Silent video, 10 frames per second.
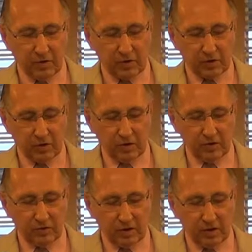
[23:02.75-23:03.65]
though she
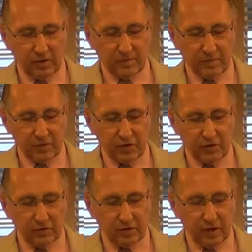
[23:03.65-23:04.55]
couldn't see them.
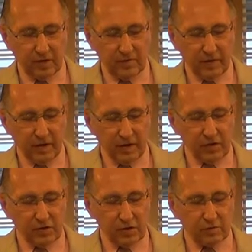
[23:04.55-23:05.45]
Jean said,
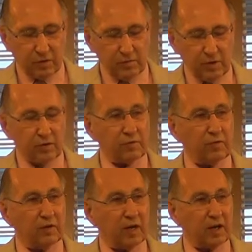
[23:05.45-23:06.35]
"She's more
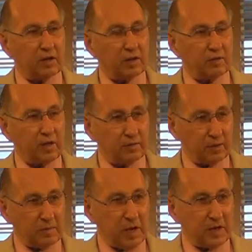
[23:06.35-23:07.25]
beautiful than I could have
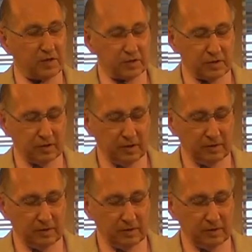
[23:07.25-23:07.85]
ever imagined."